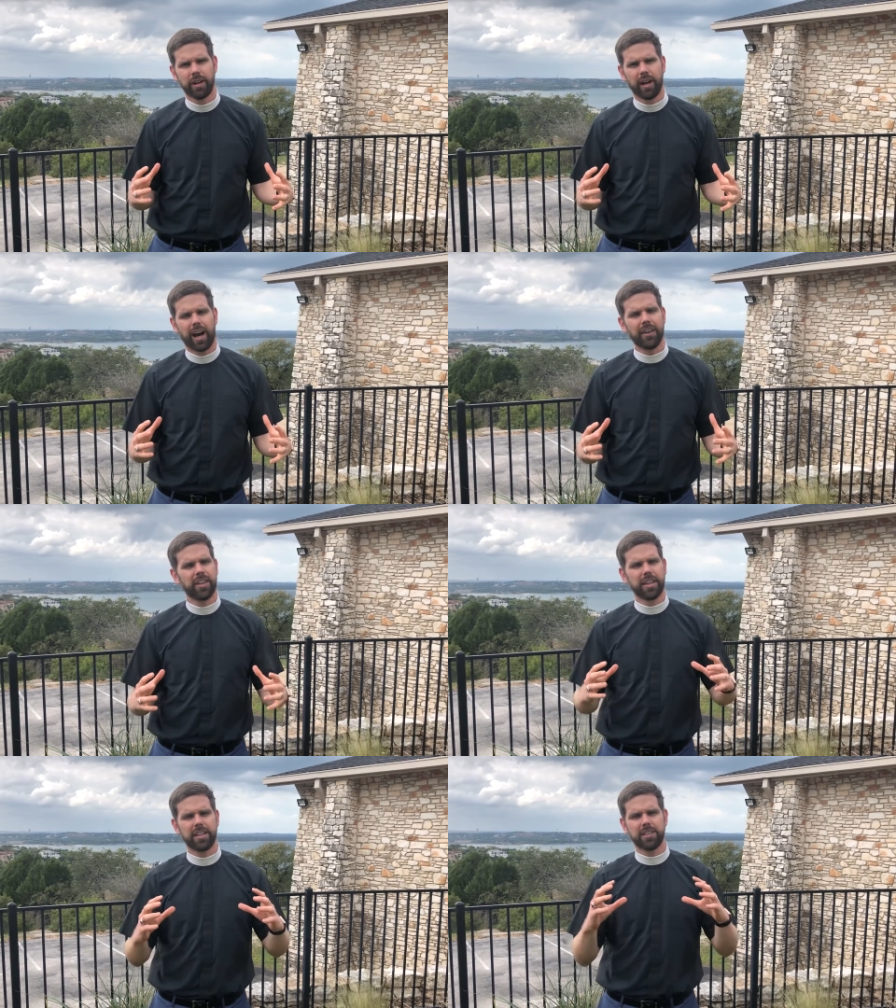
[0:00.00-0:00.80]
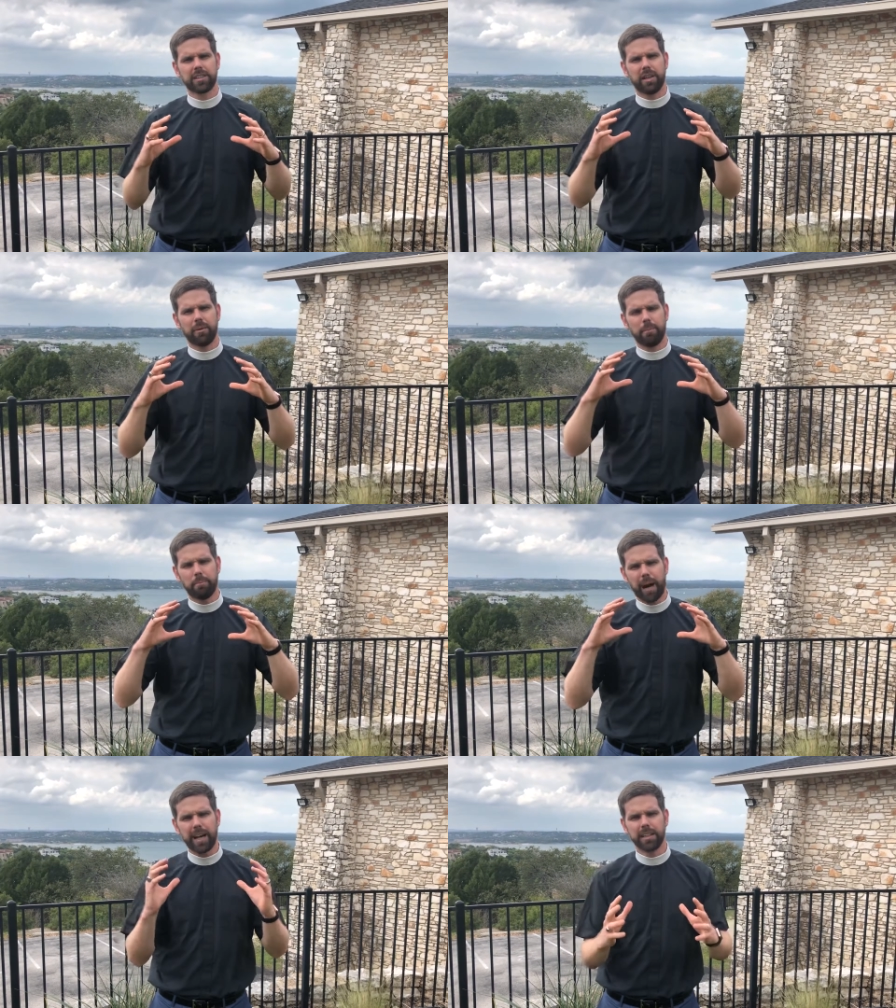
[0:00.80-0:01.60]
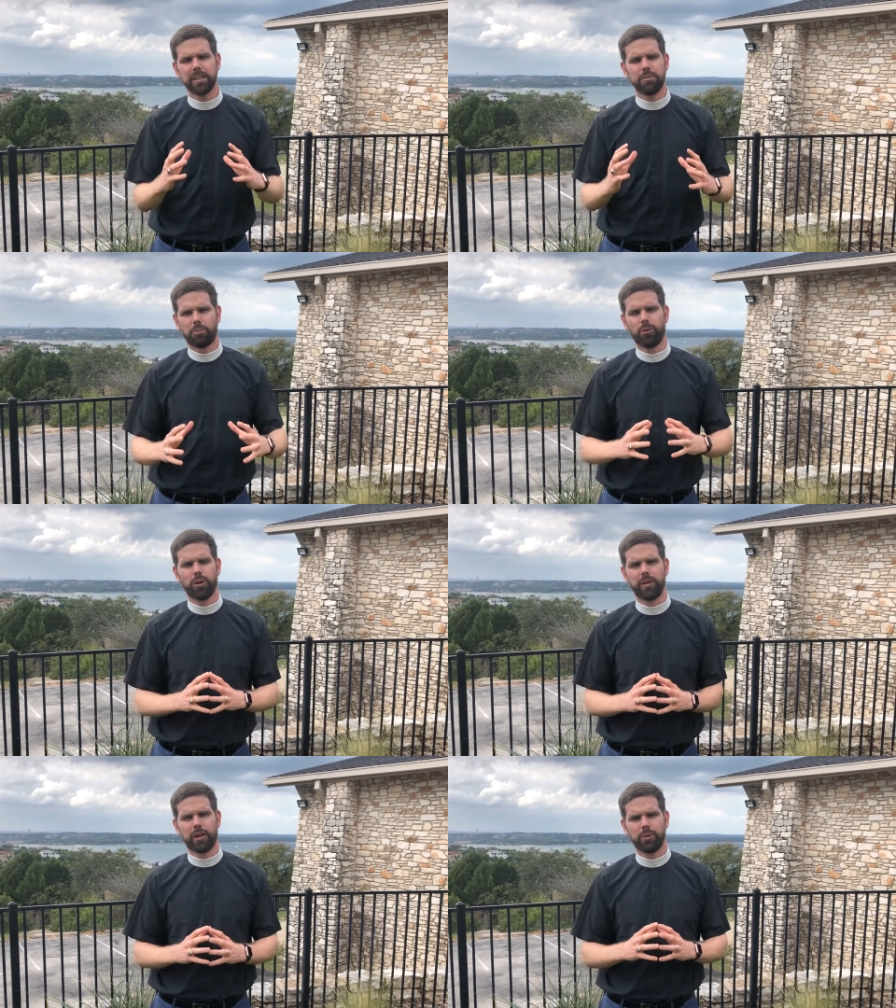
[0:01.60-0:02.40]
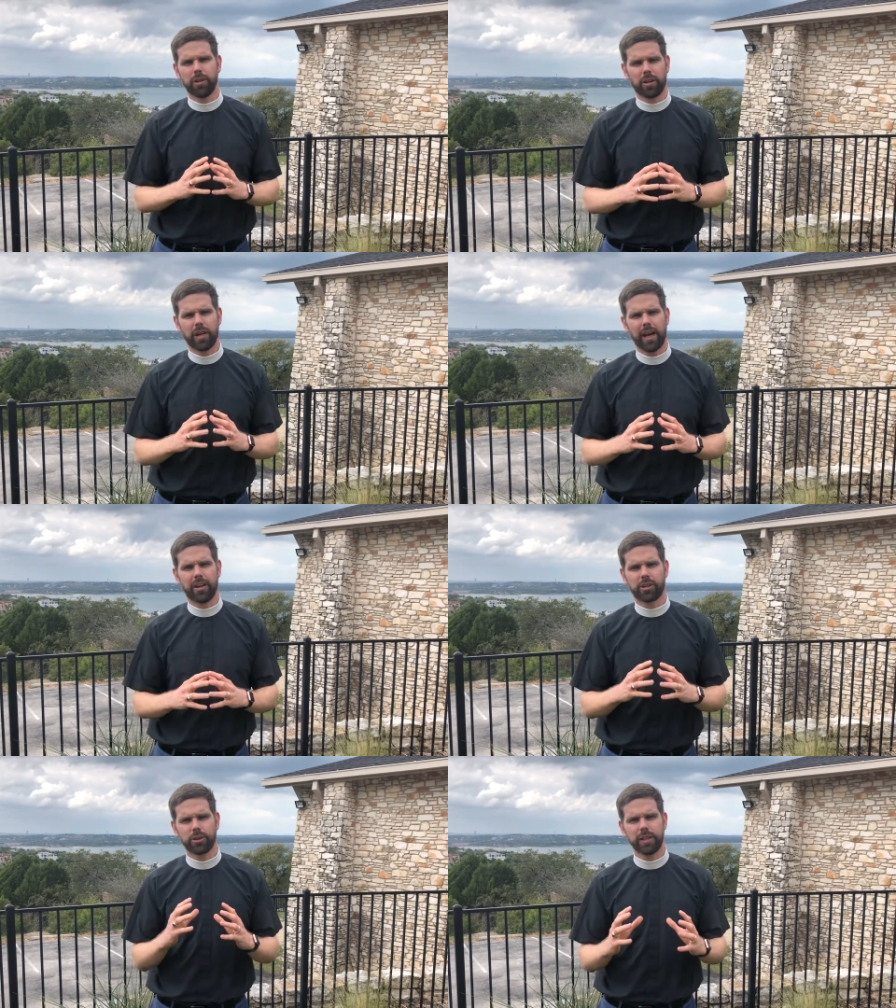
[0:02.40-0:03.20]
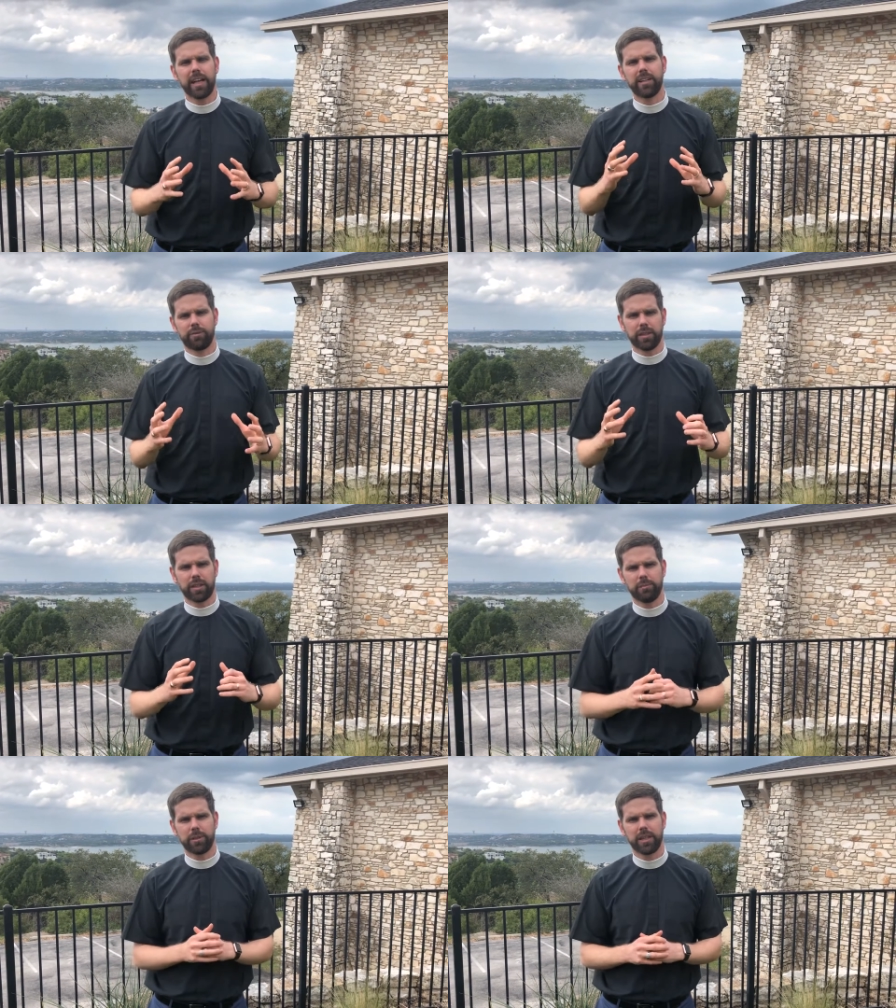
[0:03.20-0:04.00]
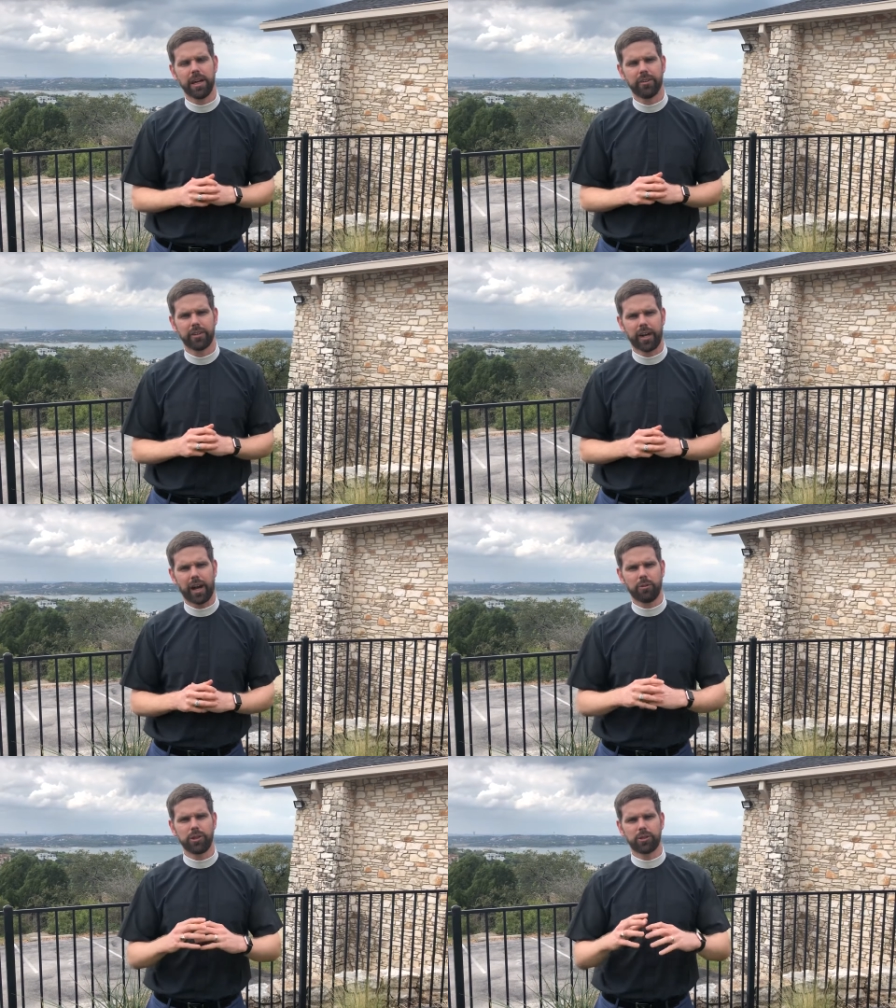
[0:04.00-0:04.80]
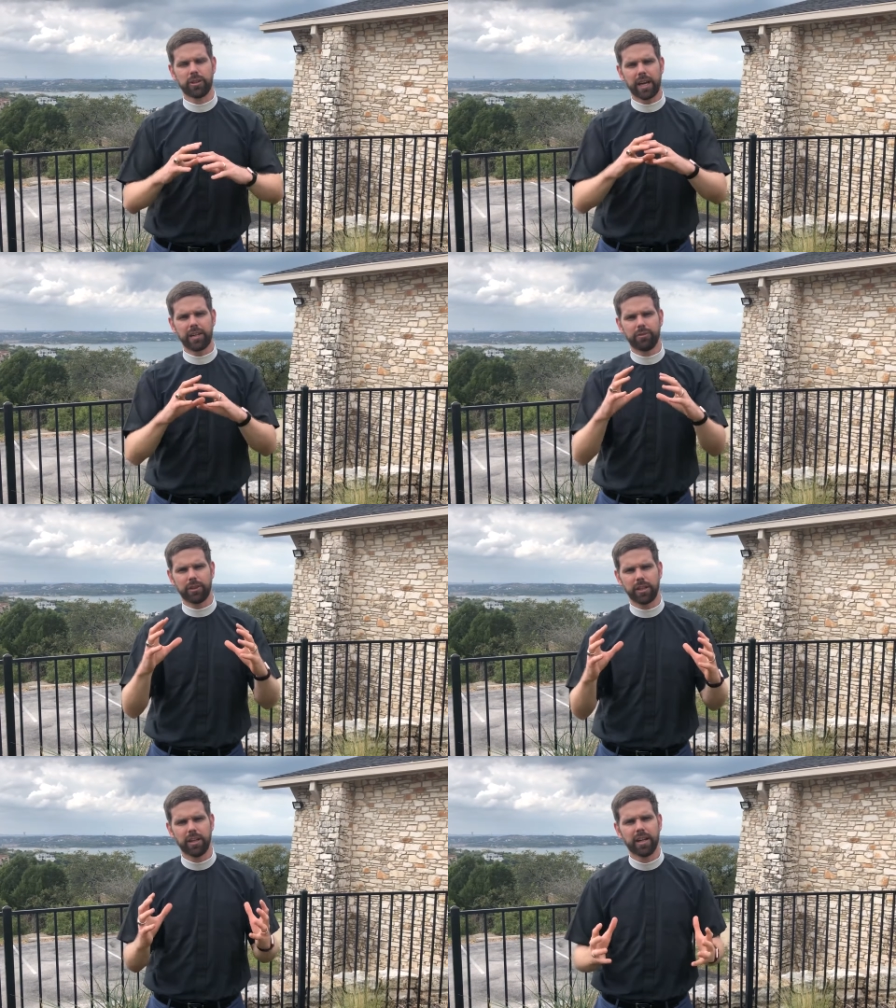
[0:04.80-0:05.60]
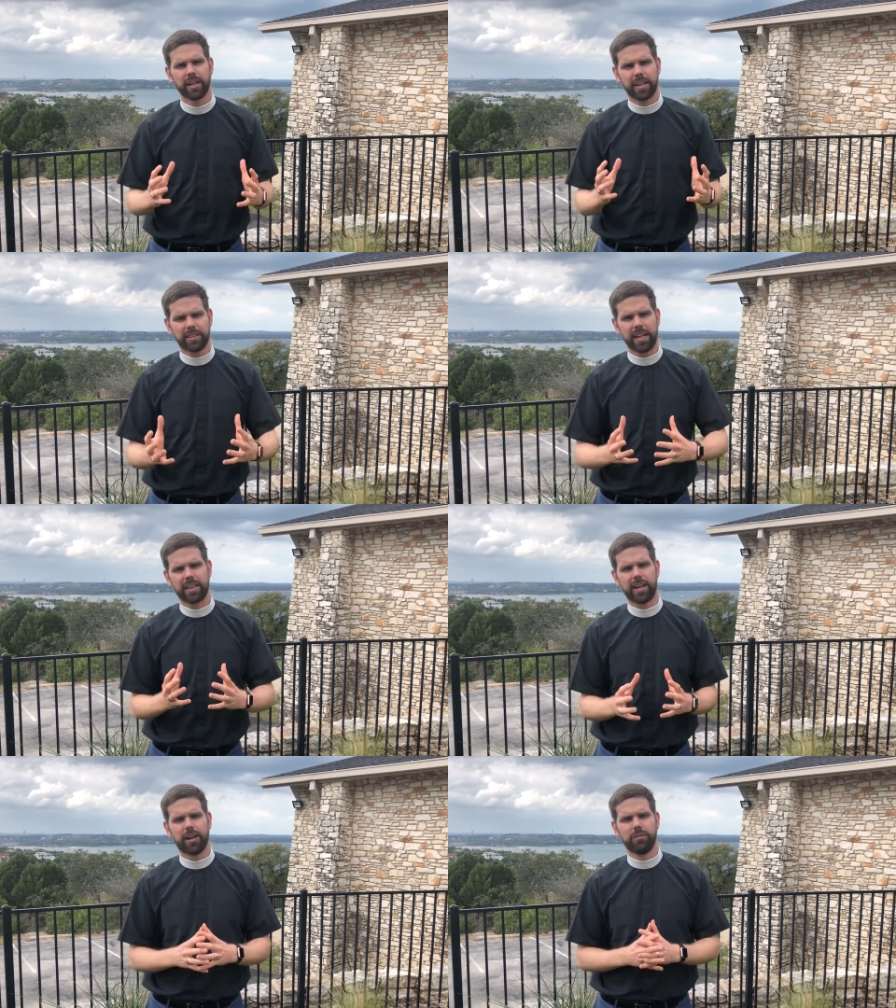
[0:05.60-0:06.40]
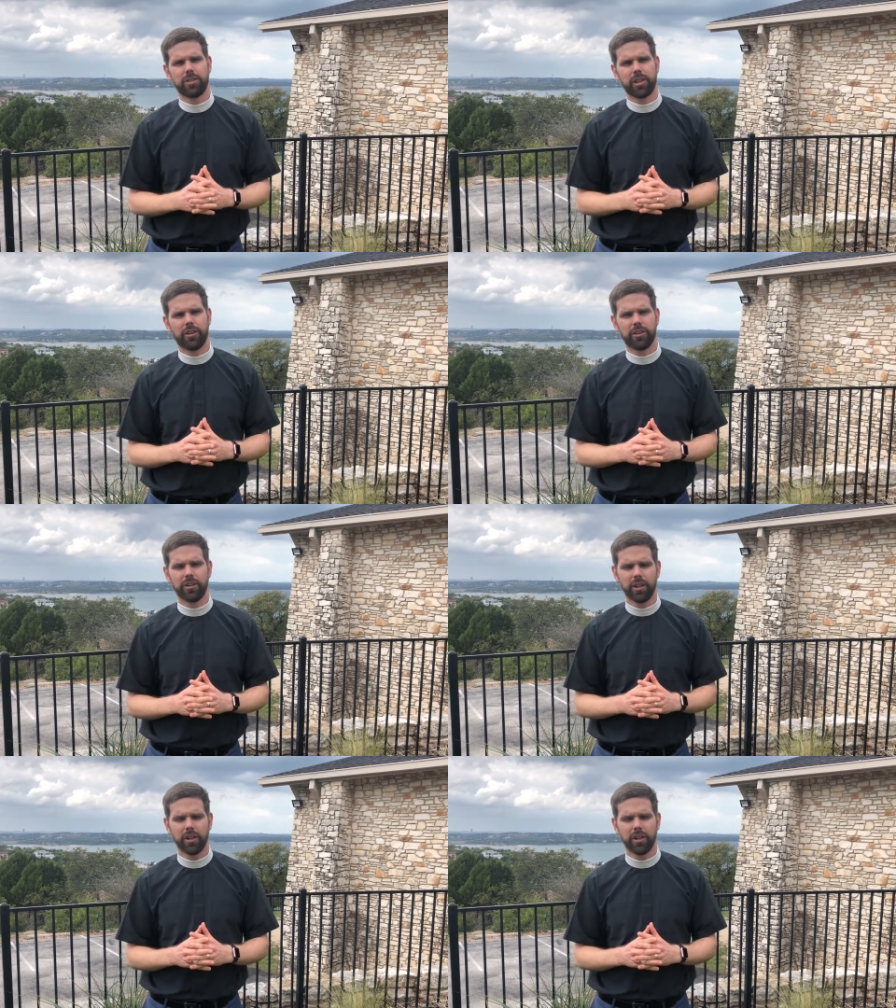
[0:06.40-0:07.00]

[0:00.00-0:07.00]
I think it is mightily important that we learn how to creatively come together, how we creatively can take care of each other.